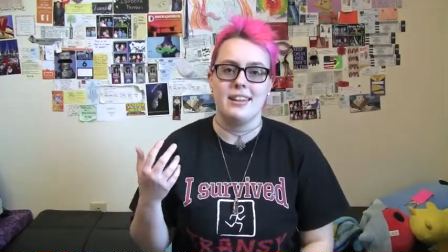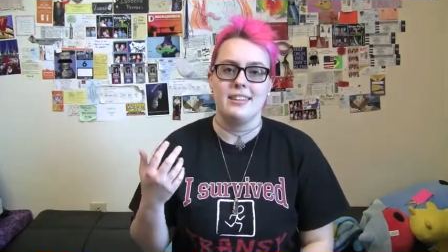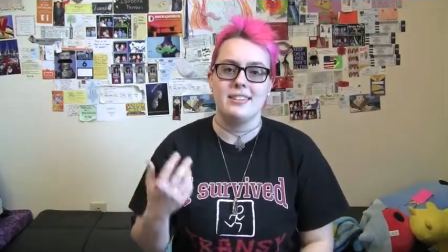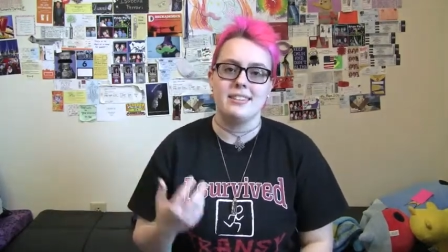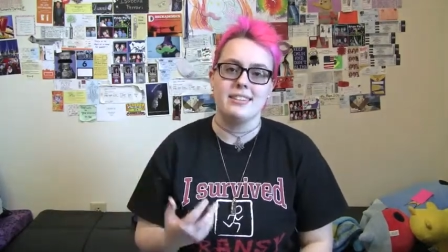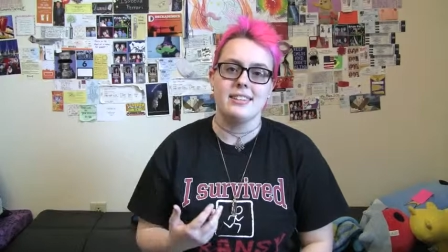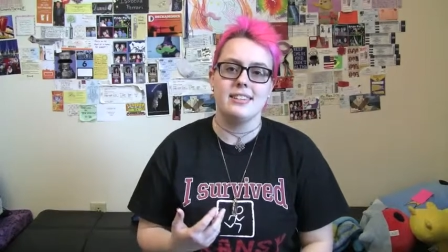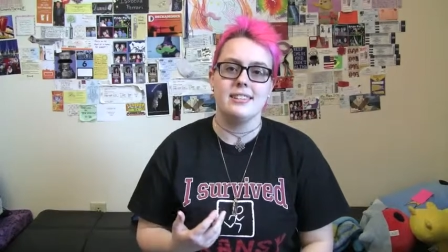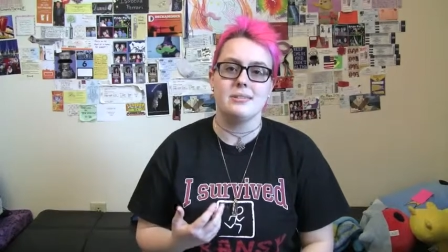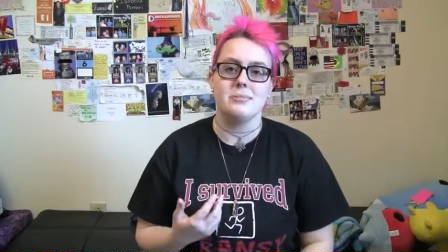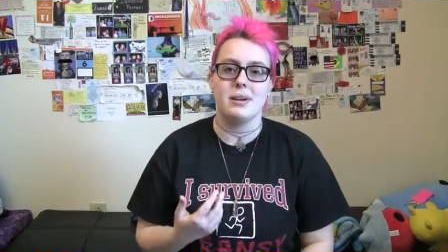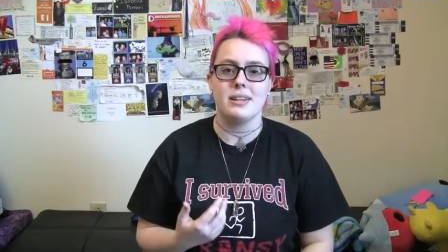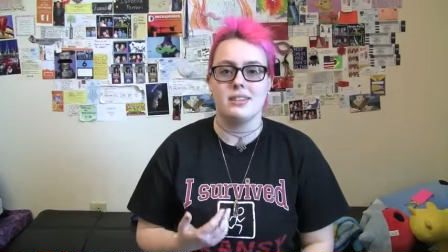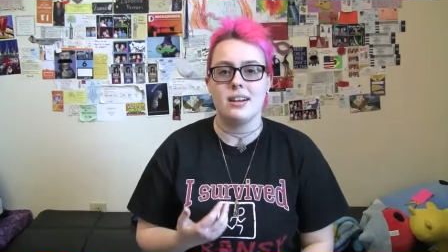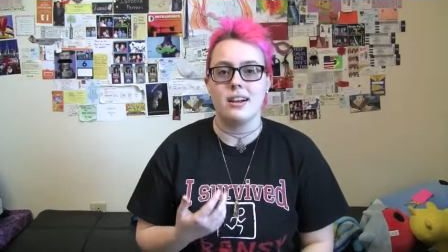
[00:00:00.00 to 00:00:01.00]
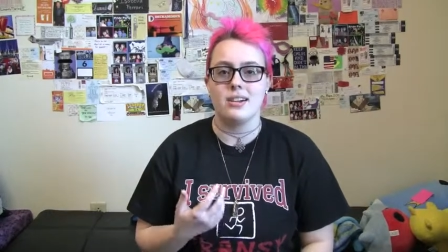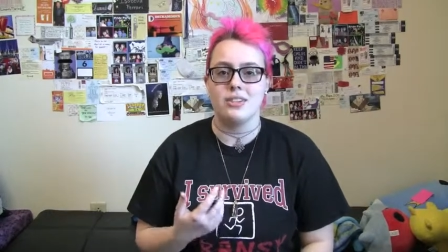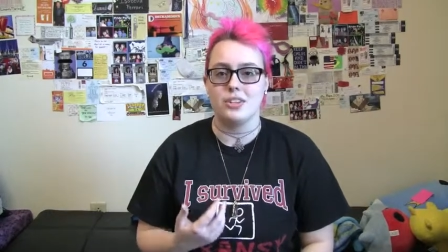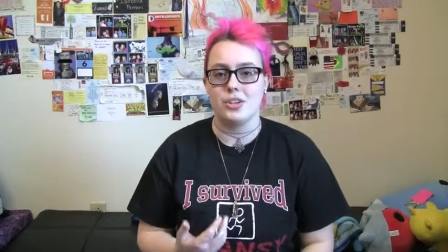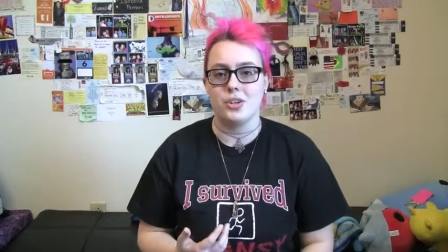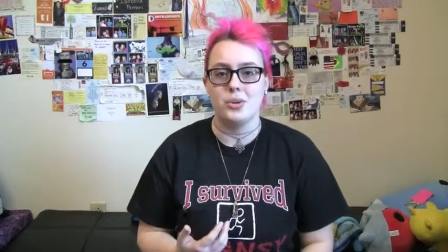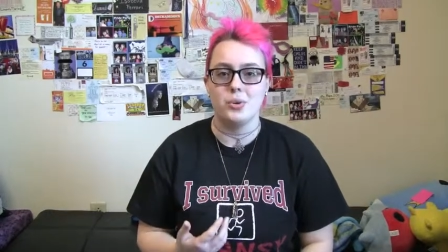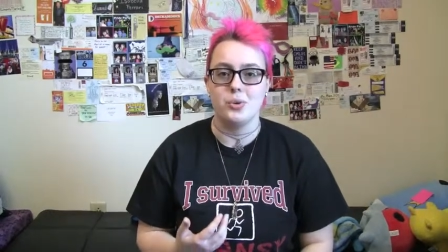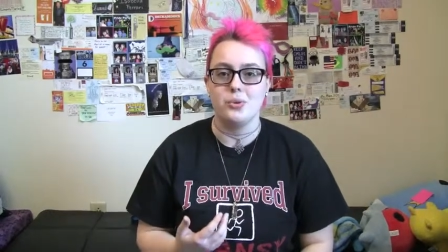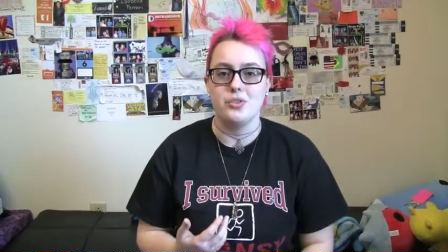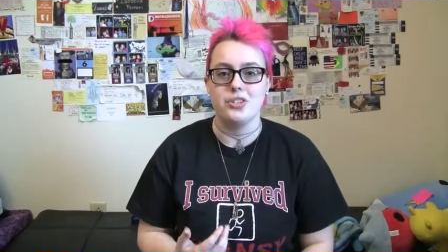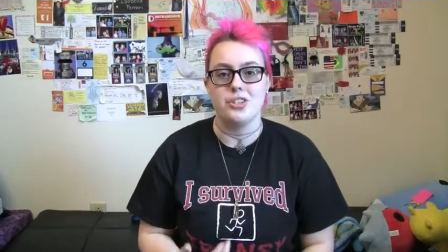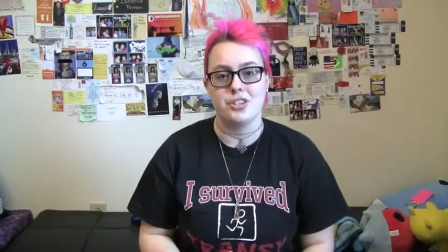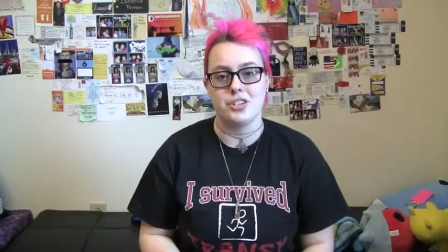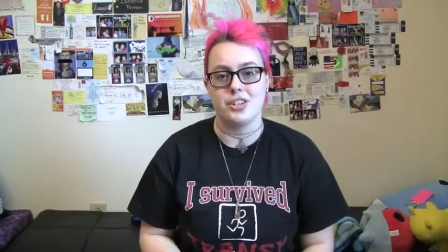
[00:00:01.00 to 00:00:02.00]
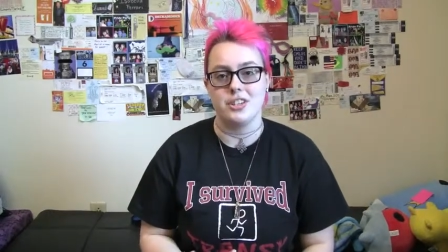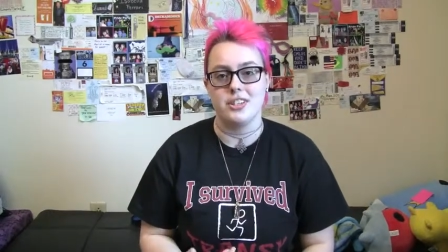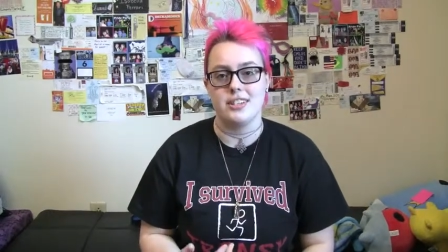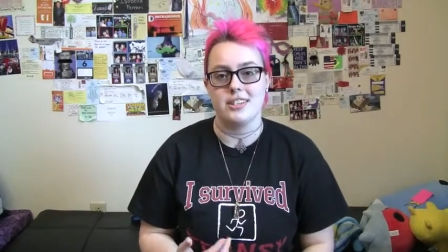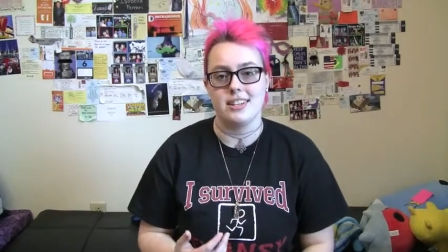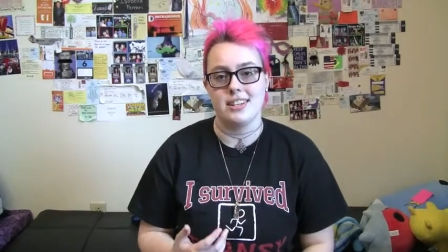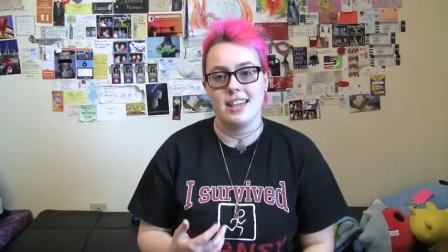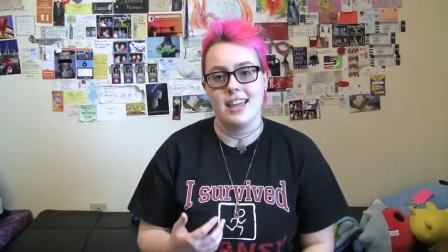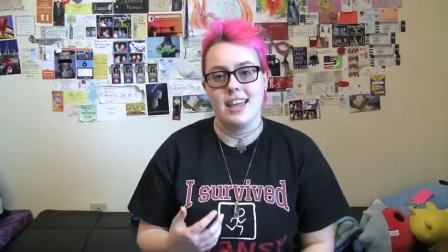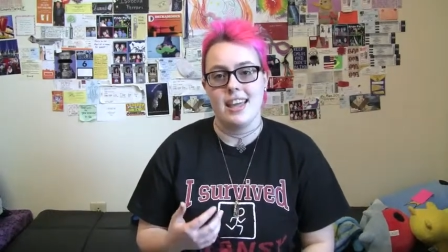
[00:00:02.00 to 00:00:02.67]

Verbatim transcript: sees my Doctor Who shirt,